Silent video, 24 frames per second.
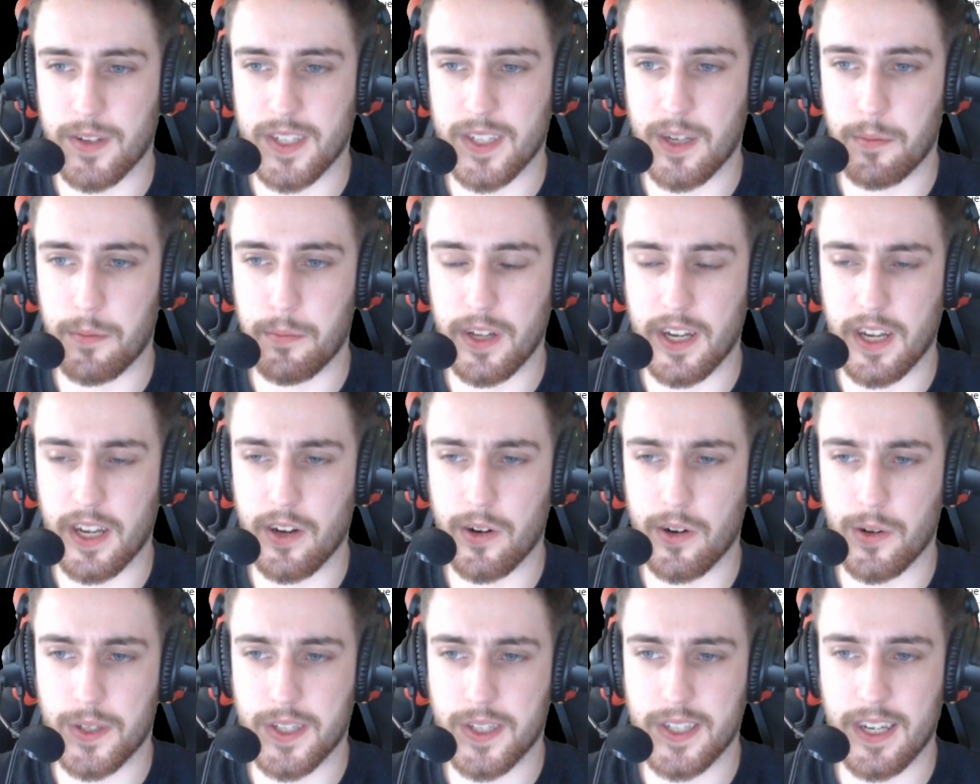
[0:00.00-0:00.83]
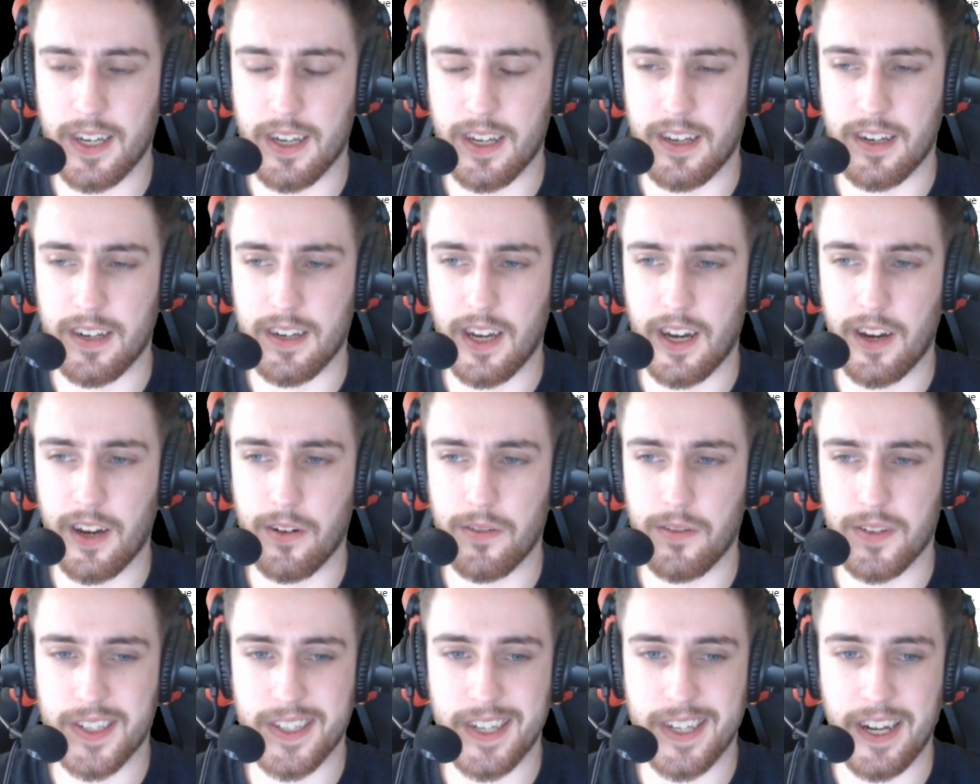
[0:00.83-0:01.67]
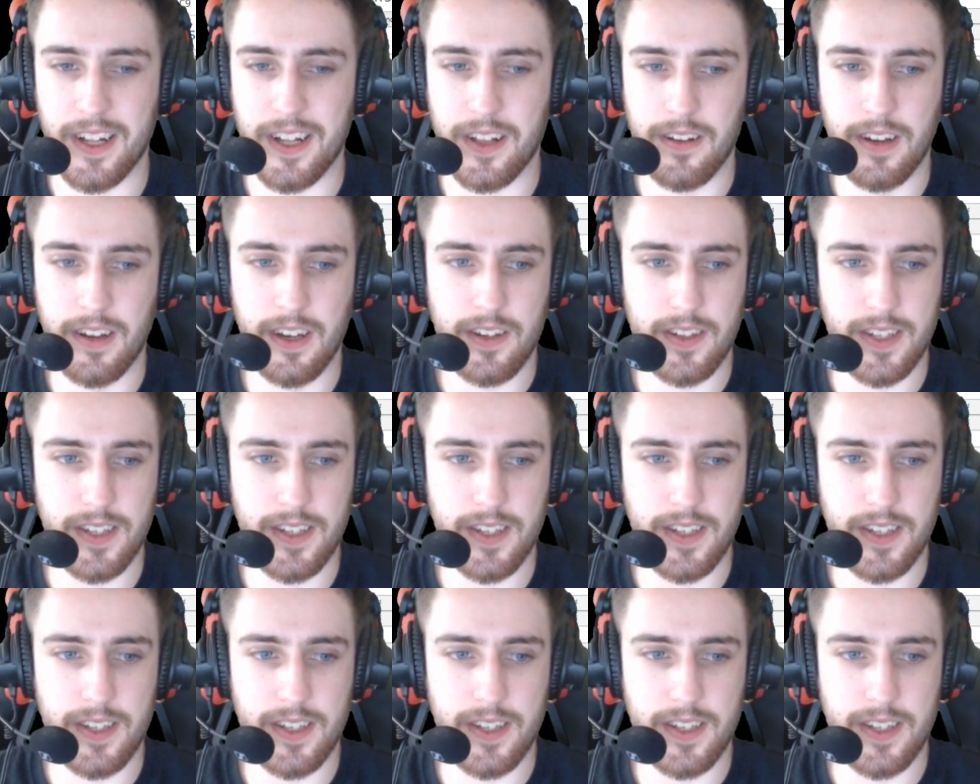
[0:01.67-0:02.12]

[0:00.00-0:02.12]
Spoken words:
because they play Ghost and Out of Style.